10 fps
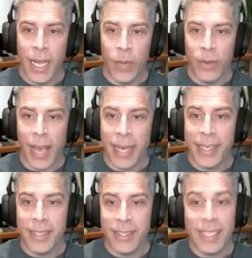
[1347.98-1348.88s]
We've
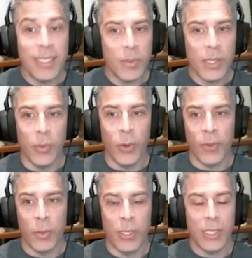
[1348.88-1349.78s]
added system support
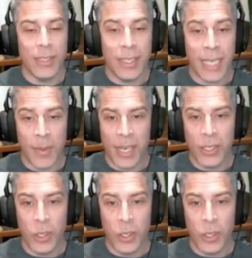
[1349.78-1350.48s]
for persistent damage,